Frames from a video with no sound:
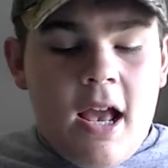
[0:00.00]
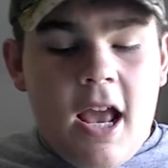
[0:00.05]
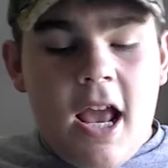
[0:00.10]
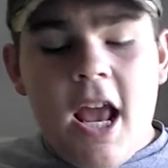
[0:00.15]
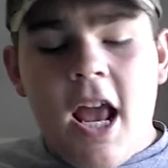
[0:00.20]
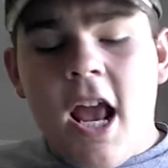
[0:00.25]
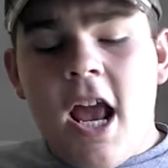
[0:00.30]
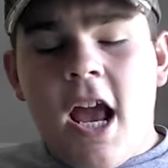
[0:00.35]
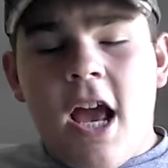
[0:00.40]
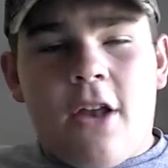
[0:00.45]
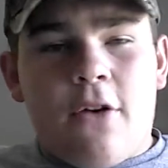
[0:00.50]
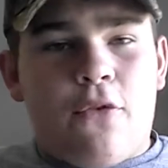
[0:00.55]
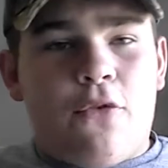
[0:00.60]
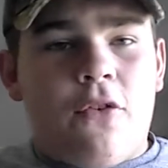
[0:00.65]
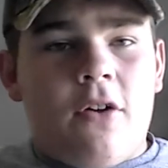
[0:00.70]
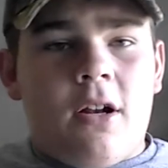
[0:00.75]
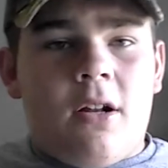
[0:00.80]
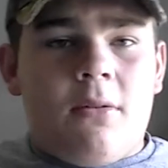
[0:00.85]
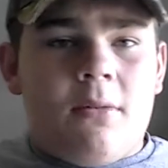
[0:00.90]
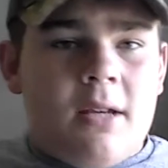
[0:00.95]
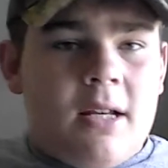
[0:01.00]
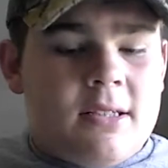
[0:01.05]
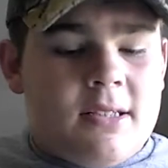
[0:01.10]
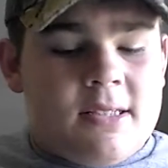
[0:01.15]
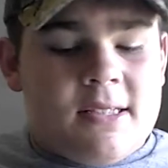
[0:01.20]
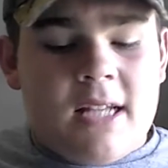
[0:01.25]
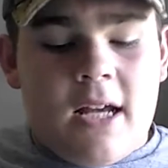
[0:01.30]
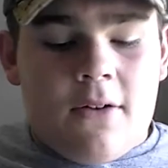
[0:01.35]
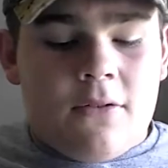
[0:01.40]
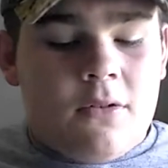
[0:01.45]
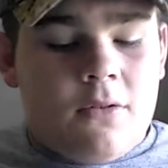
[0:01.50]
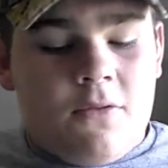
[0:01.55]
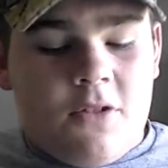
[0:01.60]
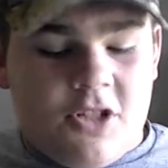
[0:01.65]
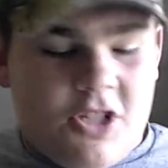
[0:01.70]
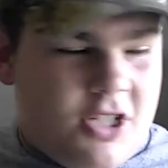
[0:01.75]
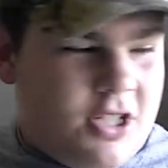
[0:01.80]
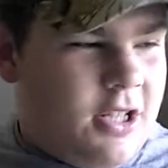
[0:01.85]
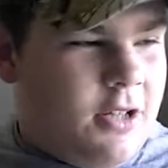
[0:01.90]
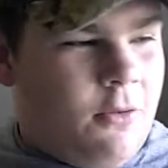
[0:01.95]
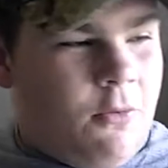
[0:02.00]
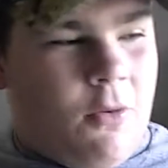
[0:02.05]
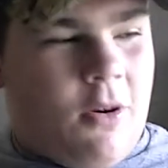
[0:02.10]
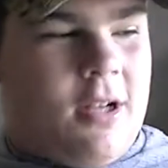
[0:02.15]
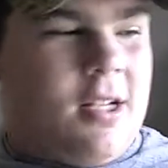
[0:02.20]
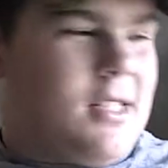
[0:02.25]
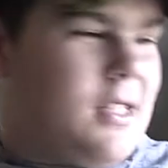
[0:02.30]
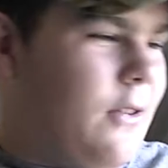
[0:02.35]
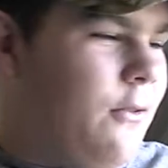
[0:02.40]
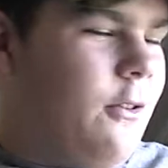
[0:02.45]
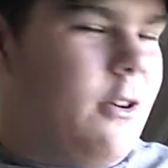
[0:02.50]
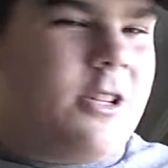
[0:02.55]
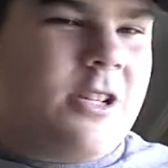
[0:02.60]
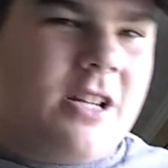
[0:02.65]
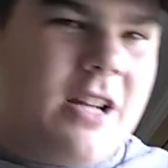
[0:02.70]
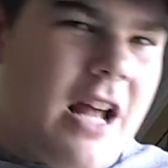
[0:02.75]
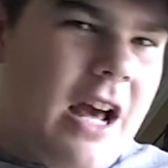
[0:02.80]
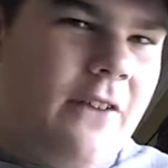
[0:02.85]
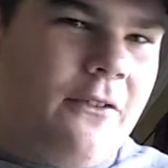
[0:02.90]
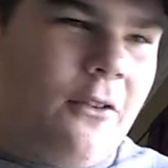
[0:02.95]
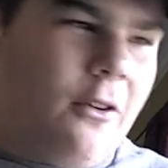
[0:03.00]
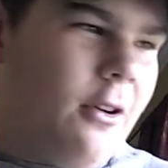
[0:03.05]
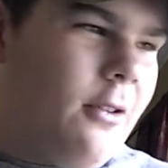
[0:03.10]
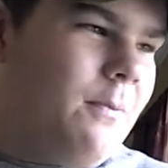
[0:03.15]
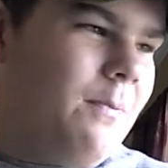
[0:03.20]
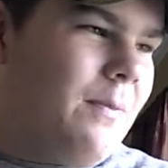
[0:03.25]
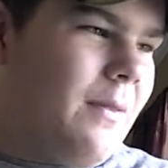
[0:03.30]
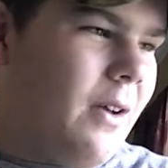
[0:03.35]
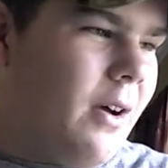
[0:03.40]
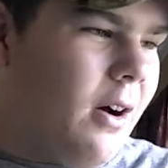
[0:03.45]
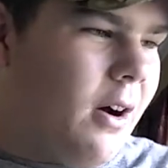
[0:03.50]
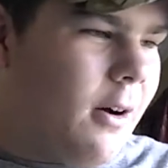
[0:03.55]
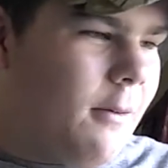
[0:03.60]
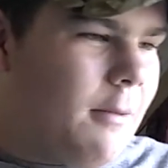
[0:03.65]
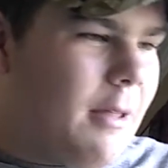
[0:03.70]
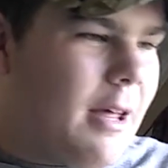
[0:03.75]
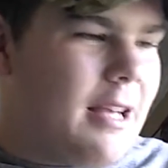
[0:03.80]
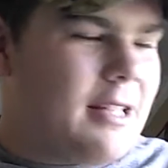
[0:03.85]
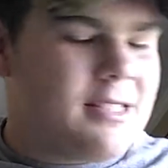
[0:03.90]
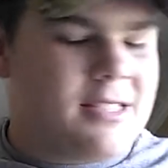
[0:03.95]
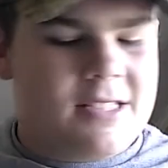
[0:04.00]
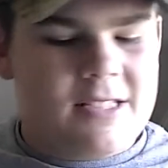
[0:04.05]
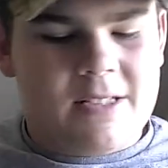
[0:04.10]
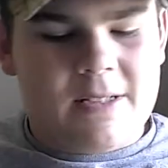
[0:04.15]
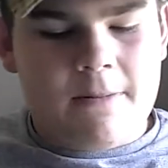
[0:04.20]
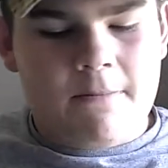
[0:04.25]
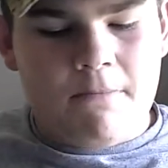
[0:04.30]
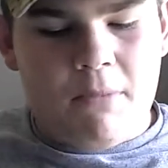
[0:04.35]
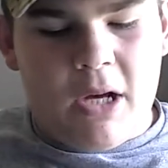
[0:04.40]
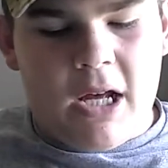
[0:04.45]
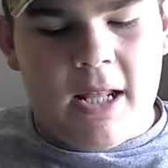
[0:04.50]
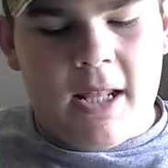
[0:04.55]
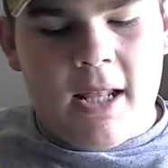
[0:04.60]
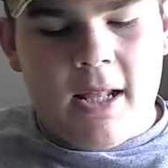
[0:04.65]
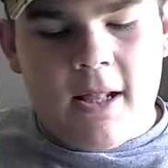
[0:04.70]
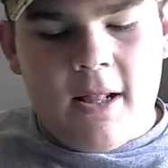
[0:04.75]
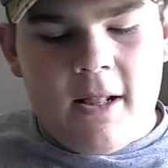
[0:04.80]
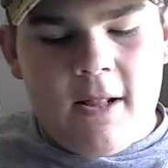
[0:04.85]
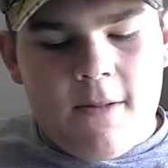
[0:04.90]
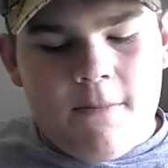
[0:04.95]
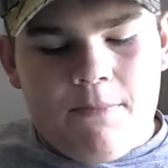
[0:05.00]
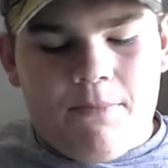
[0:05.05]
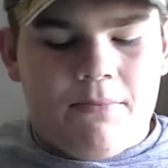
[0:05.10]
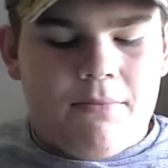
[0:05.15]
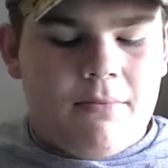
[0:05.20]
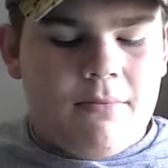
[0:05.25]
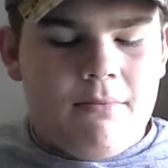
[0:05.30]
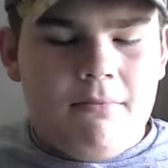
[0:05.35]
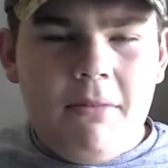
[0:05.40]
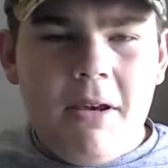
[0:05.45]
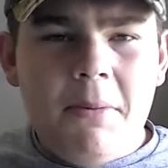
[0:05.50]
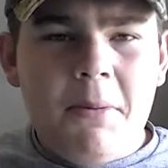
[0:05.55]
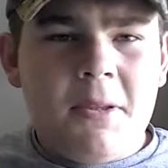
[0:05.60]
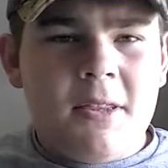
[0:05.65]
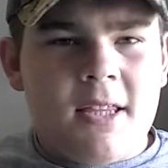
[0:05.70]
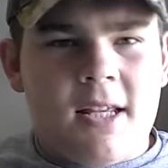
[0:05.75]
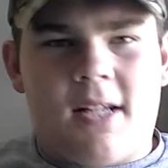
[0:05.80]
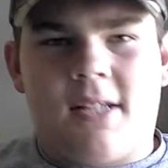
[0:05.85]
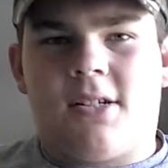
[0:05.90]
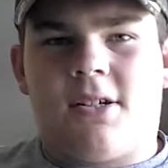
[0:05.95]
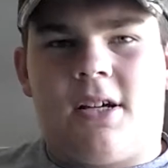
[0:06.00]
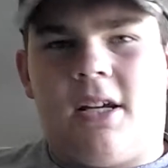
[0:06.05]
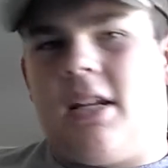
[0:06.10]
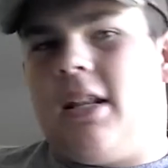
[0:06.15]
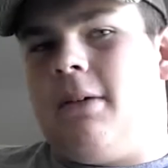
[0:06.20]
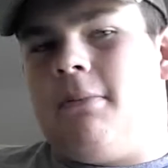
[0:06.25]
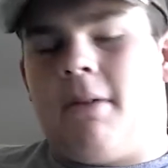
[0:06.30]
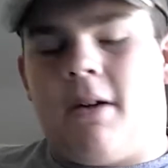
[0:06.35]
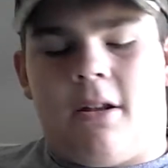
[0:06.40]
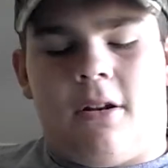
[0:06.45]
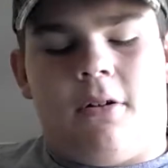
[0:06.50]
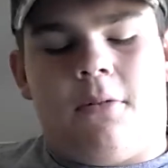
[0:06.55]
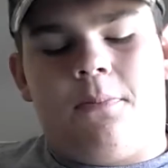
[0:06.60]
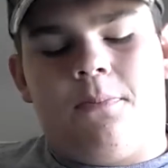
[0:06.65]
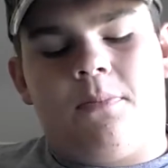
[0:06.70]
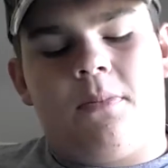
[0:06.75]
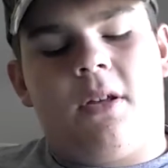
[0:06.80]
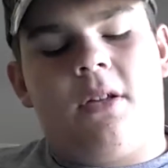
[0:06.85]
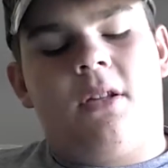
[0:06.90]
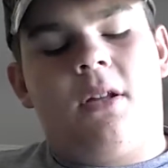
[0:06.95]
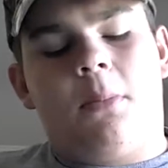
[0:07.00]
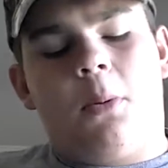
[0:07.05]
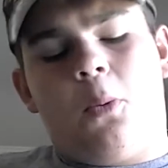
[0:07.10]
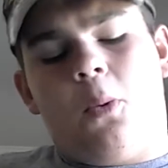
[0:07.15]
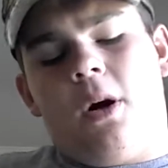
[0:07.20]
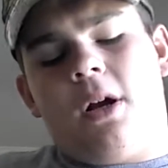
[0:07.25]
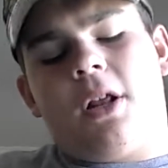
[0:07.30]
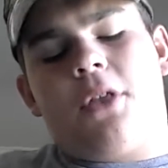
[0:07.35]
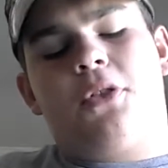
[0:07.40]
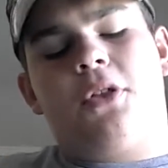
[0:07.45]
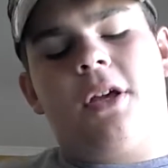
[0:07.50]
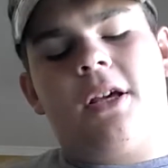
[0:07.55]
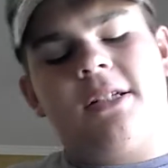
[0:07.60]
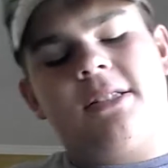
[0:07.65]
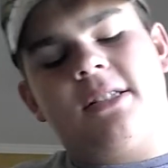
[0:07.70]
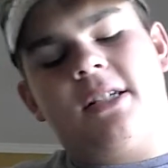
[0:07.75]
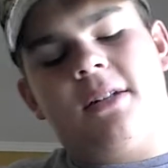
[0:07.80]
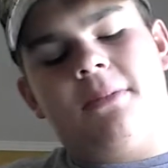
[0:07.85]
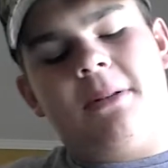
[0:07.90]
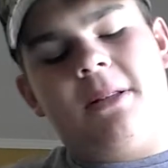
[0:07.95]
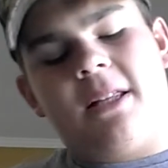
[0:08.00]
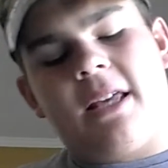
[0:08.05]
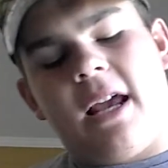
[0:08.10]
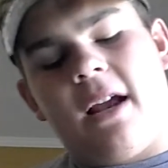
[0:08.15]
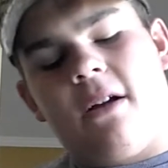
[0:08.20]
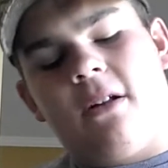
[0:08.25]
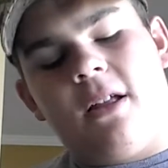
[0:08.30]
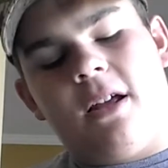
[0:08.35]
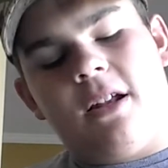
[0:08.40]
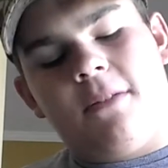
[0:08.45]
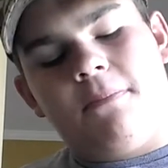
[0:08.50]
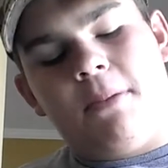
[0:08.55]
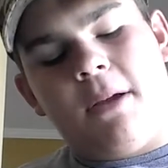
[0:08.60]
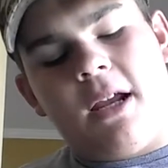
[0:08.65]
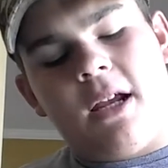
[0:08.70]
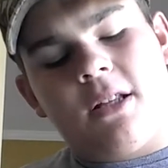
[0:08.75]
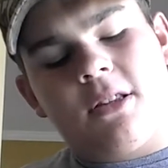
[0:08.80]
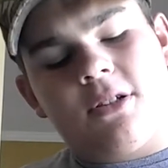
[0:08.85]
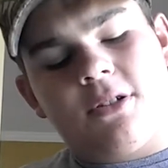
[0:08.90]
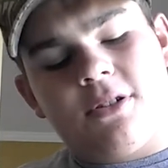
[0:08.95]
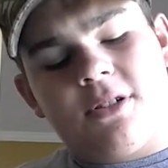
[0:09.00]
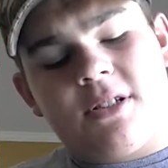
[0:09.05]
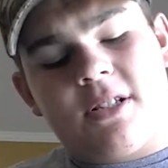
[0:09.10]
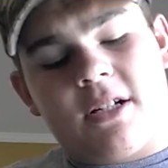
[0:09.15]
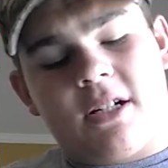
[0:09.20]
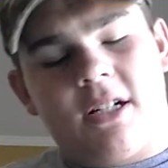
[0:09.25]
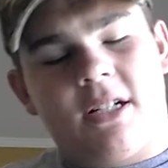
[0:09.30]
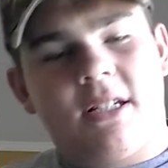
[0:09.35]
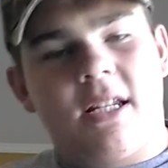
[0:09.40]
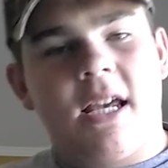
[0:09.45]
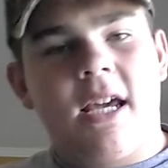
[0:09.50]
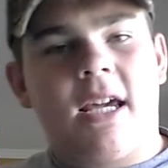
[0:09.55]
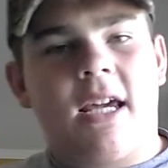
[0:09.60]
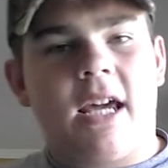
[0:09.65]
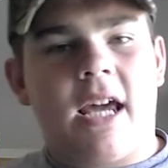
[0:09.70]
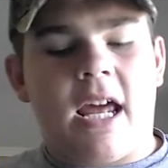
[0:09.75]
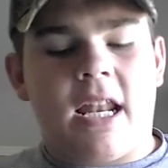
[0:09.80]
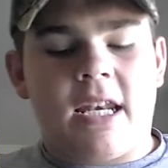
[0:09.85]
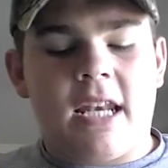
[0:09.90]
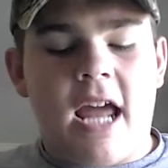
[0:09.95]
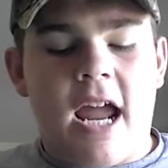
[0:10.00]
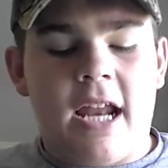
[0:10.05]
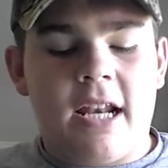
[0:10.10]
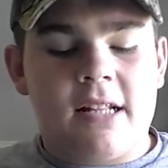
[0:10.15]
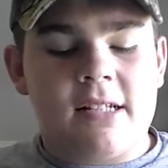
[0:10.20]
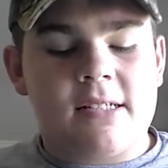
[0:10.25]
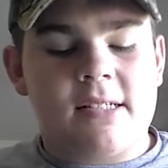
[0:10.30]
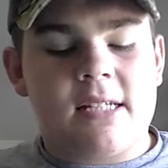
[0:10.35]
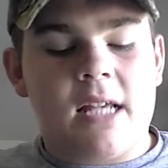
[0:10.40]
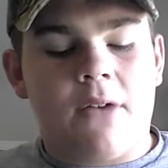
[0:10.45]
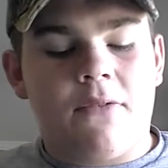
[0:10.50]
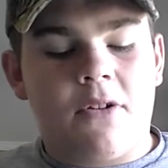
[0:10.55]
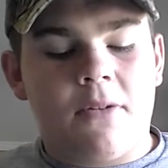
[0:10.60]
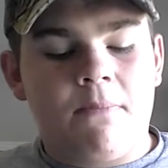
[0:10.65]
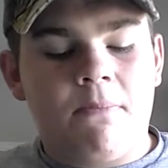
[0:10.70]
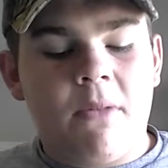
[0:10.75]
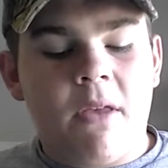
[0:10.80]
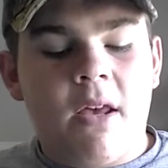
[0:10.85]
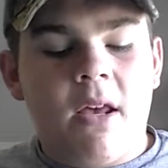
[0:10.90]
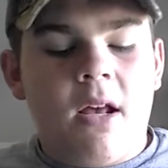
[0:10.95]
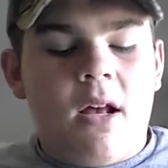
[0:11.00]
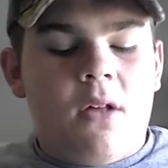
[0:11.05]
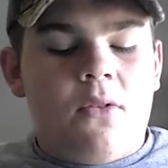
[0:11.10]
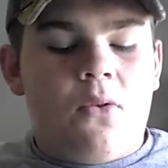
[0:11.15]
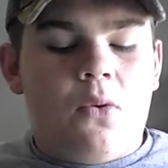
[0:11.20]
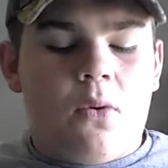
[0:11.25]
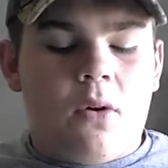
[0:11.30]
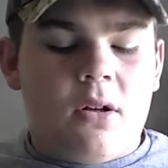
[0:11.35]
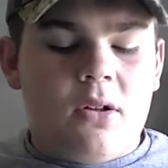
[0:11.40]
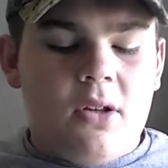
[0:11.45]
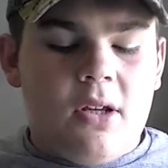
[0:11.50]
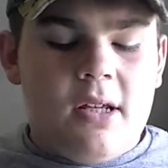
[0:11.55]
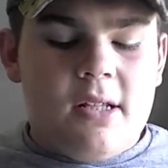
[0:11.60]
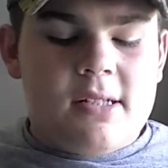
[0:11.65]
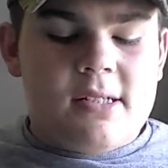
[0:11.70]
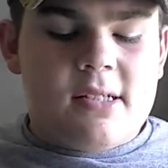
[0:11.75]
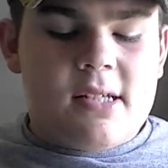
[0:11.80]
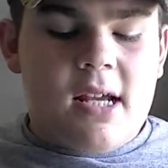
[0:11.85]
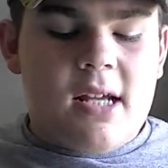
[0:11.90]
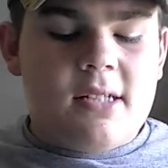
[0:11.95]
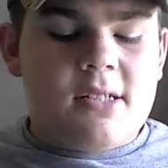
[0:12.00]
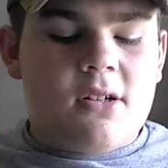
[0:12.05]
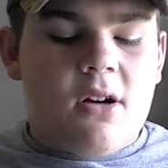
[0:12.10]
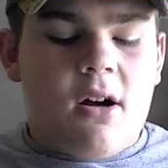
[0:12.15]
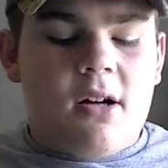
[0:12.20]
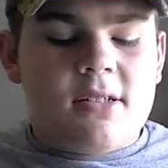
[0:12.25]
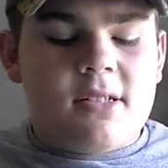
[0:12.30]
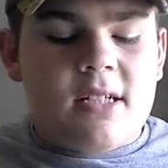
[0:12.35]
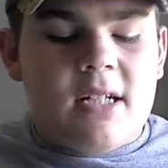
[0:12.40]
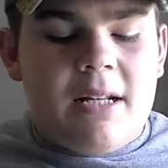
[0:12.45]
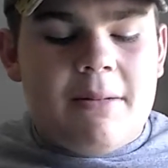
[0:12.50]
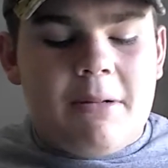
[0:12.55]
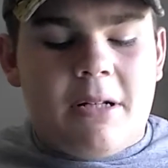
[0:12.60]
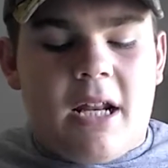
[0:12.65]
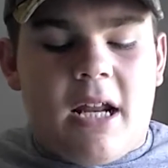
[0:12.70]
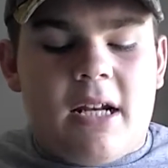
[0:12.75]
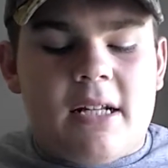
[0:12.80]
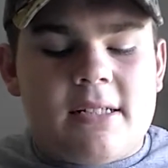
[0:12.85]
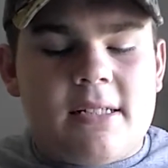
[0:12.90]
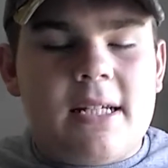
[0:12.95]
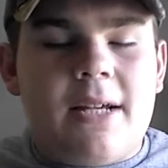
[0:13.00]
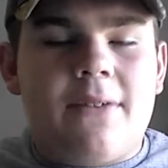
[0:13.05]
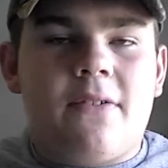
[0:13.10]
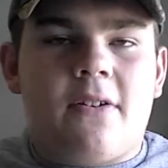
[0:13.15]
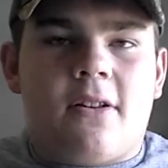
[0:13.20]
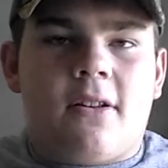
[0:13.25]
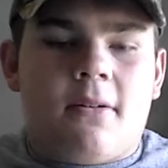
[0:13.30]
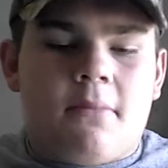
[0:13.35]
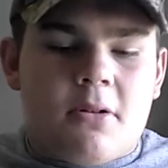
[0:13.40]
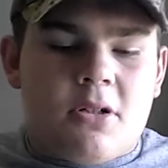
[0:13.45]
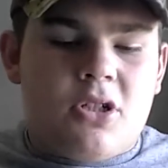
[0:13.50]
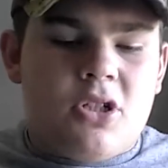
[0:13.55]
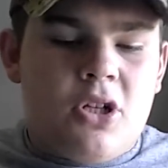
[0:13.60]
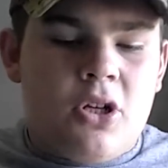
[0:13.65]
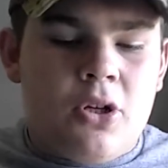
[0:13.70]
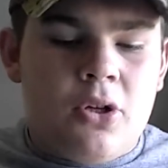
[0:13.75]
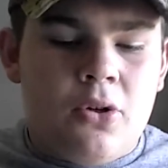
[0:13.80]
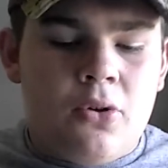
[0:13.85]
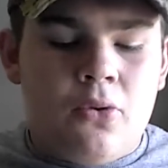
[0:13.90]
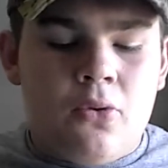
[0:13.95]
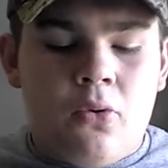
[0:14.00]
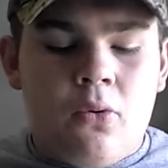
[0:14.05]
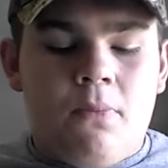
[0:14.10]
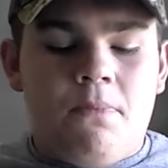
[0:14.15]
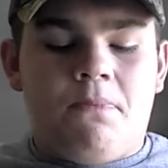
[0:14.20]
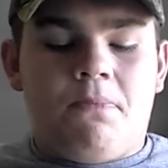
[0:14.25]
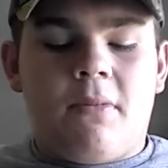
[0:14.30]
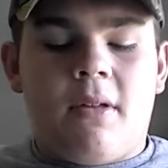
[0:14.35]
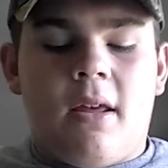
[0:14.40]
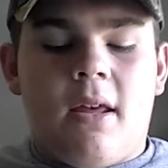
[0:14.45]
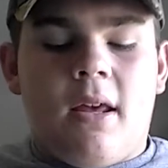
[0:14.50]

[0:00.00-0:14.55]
And finally, we got the South Division, the worst division ever last season, but maybe things are getting better. Number 1, I think, is going to be the Carolina Panthers. They're going to take it at 9-7. New Orleans Saints are also going to be 9-7 at number 2.